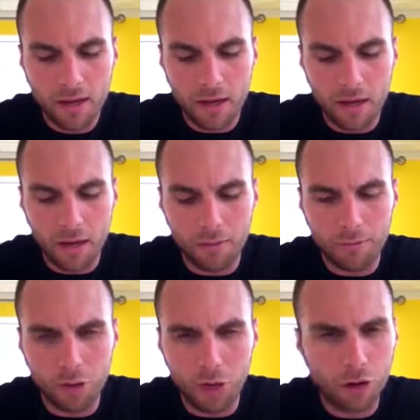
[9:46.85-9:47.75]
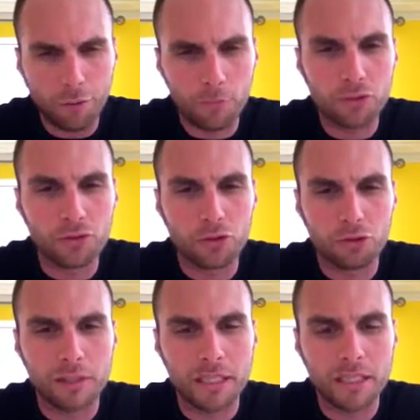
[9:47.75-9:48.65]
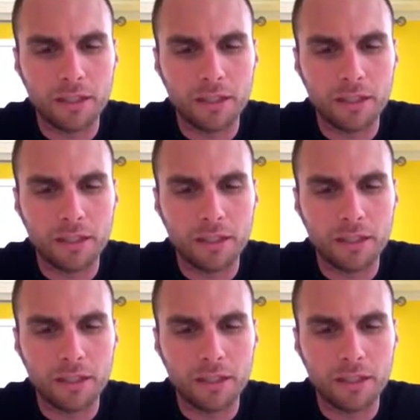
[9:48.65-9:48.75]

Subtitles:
All forms of social media